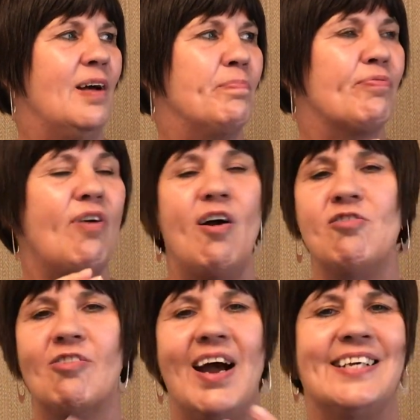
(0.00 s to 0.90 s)

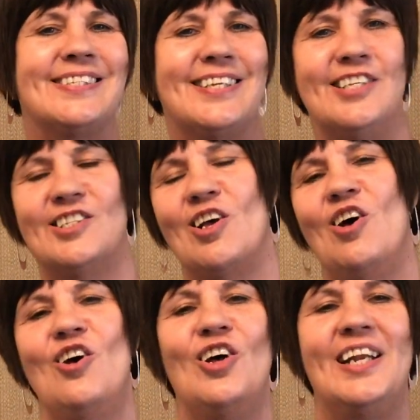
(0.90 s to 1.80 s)
progress as
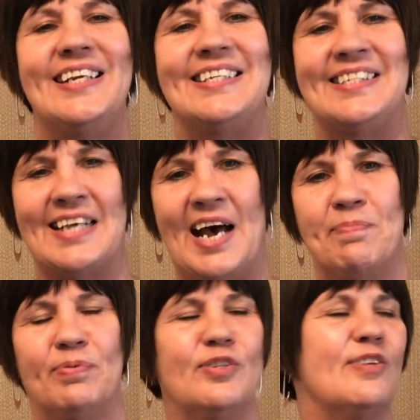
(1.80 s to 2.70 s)
early
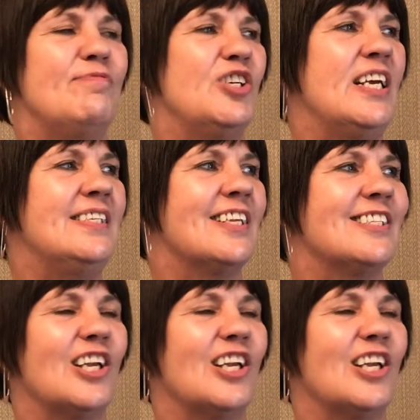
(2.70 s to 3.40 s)
disciples of Jesus,